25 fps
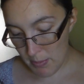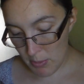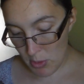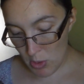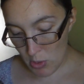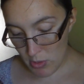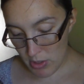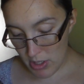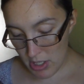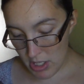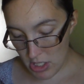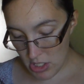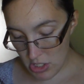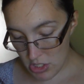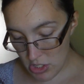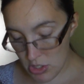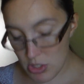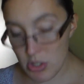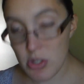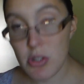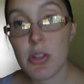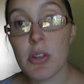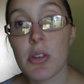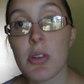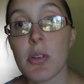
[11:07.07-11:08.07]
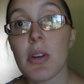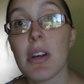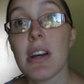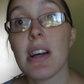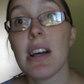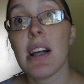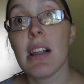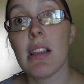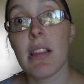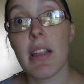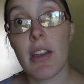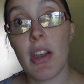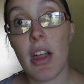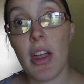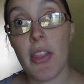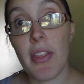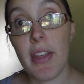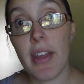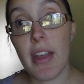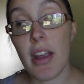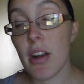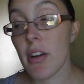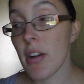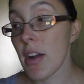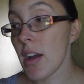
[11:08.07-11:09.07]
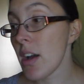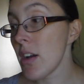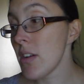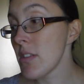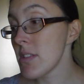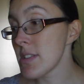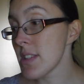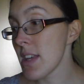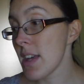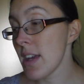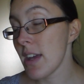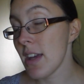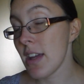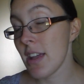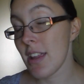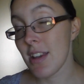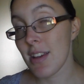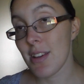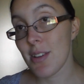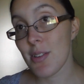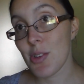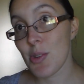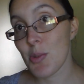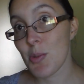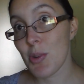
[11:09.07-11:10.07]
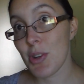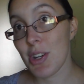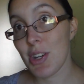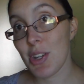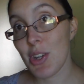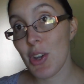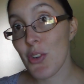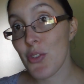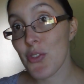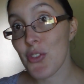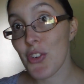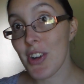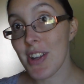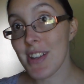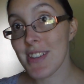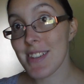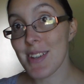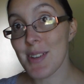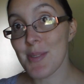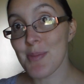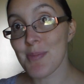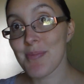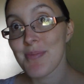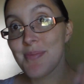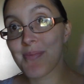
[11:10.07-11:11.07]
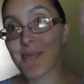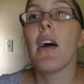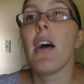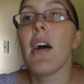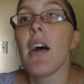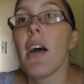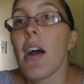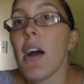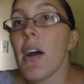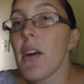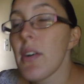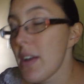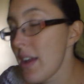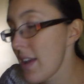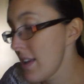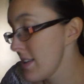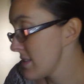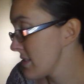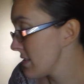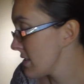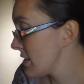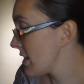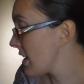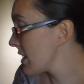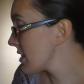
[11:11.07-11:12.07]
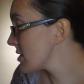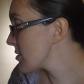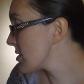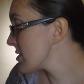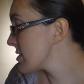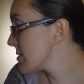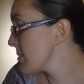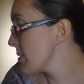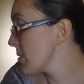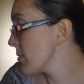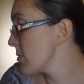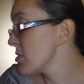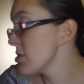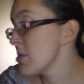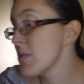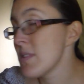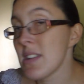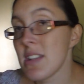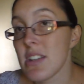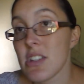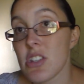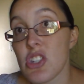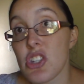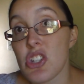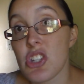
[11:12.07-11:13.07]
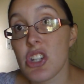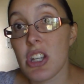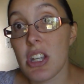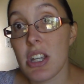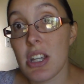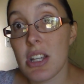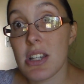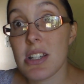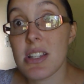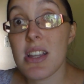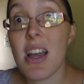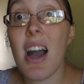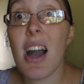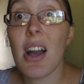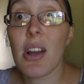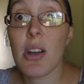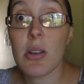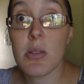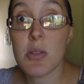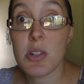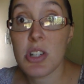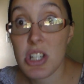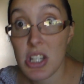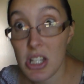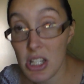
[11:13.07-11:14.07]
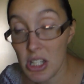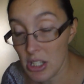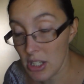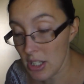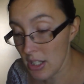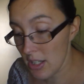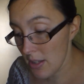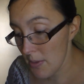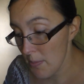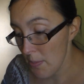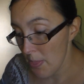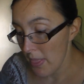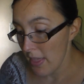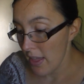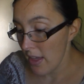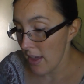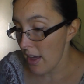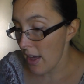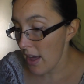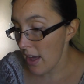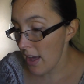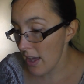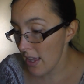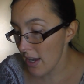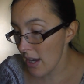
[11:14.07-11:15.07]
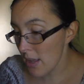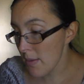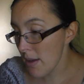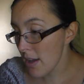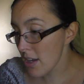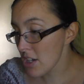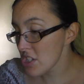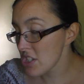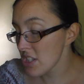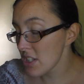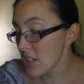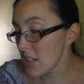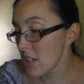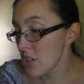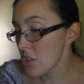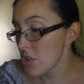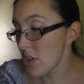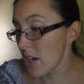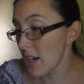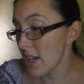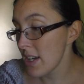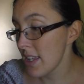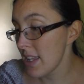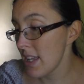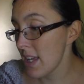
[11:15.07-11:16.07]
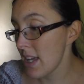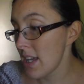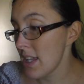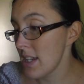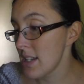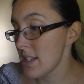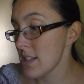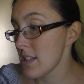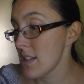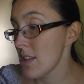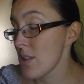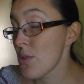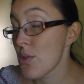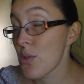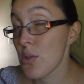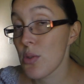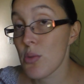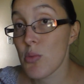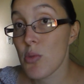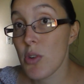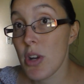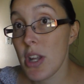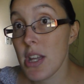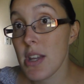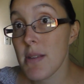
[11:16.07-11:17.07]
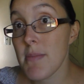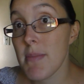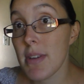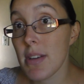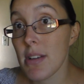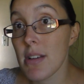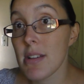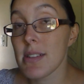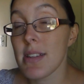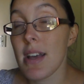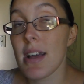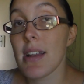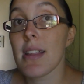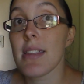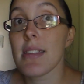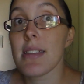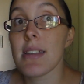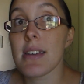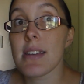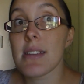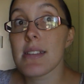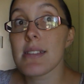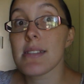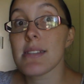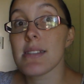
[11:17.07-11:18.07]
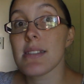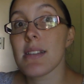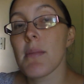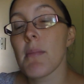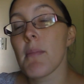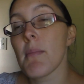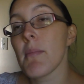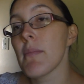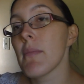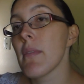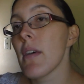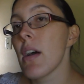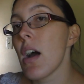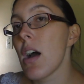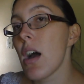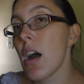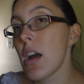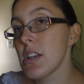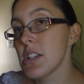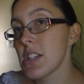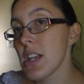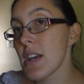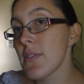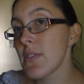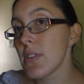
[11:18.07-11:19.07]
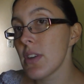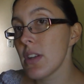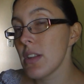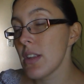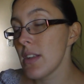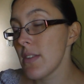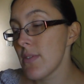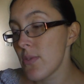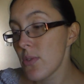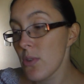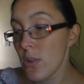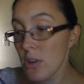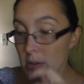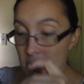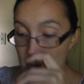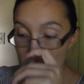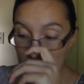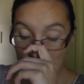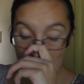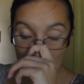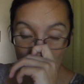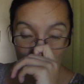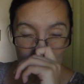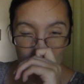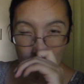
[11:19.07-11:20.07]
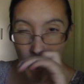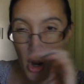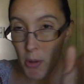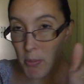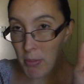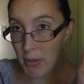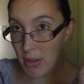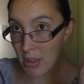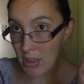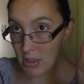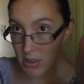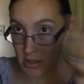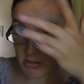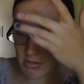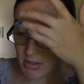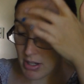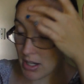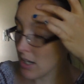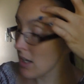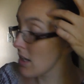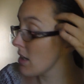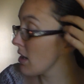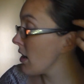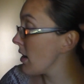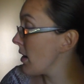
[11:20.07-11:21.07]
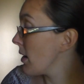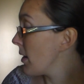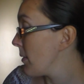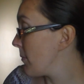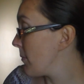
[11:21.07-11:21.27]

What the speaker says: I'm going to let all the air out and we're gonna go freeze them. Okay, so the next recipe we're doing is chicken taco chili. And I'm actually gonna try to get 3 meals out of this. Definitely 4, but I'm hoping 3.